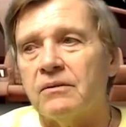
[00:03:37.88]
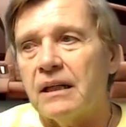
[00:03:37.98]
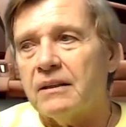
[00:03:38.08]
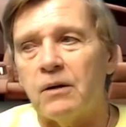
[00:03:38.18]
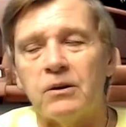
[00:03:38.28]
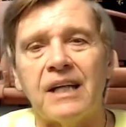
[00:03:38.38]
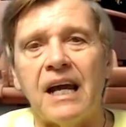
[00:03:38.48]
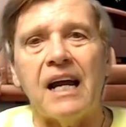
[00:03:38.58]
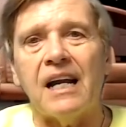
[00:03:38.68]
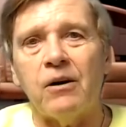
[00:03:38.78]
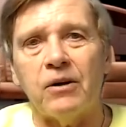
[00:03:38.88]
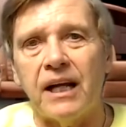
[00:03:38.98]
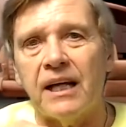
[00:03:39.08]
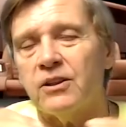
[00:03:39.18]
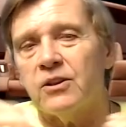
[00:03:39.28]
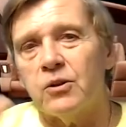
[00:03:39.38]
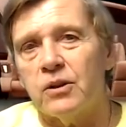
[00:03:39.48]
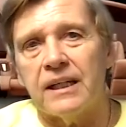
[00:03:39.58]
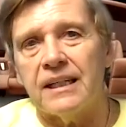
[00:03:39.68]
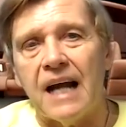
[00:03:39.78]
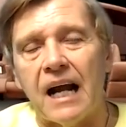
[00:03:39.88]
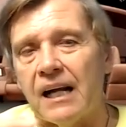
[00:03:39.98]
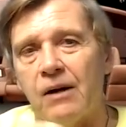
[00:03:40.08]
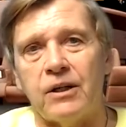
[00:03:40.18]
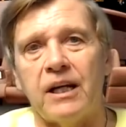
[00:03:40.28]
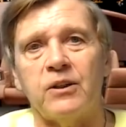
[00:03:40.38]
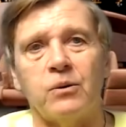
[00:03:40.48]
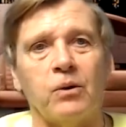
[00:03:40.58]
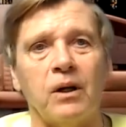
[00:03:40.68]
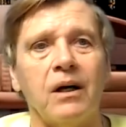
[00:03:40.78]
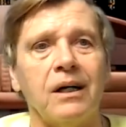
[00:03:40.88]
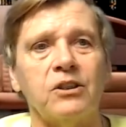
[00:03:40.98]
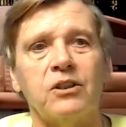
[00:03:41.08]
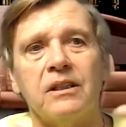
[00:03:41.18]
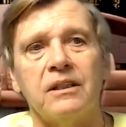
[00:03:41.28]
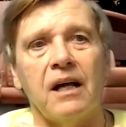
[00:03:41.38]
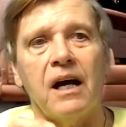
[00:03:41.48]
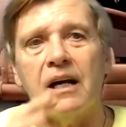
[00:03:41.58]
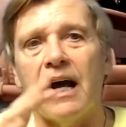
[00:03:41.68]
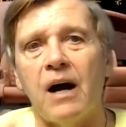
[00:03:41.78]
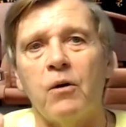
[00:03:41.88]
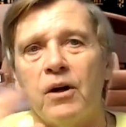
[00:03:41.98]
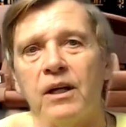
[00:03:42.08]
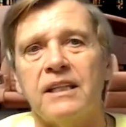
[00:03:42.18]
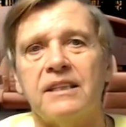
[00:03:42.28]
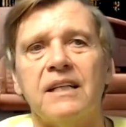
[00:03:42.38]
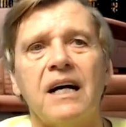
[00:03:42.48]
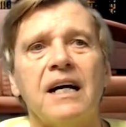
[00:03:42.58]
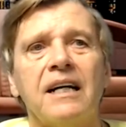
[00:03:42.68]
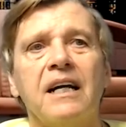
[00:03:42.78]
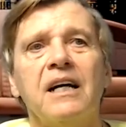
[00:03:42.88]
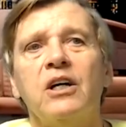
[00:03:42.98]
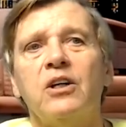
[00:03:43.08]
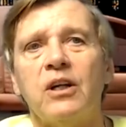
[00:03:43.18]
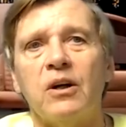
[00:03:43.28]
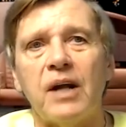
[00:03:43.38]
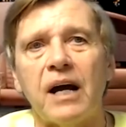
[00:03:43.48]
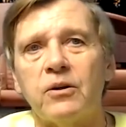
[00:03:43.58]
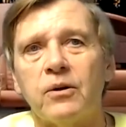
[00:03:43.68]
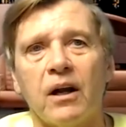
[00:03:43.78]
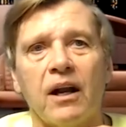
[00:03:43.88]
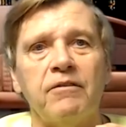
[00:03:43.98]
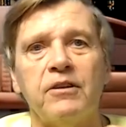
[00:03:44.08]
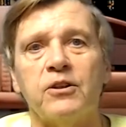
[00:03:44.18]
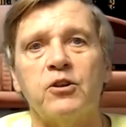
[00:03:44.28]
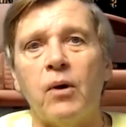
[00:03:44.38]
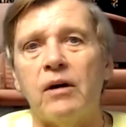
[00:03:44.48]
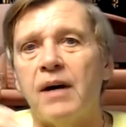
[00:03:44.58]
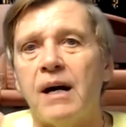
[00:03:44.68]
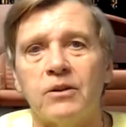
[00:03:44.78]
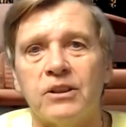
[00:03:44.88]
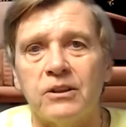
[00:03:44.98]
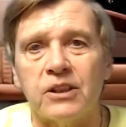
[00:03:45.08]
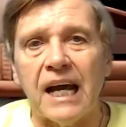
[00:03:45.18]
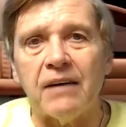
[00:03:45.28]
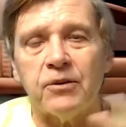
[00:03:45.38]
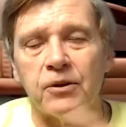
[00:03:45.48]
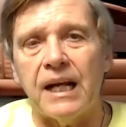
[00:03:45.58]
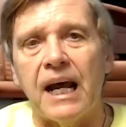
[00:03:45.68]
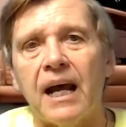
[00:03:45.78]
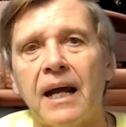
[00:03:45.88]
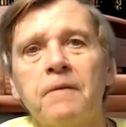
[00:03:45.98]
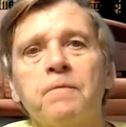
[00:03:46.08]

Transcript: they always say 8-hour days, it's usually a 9-hour days with lunch, then an hour on each side. Now you're at 11 or 12 hours, there's half your day,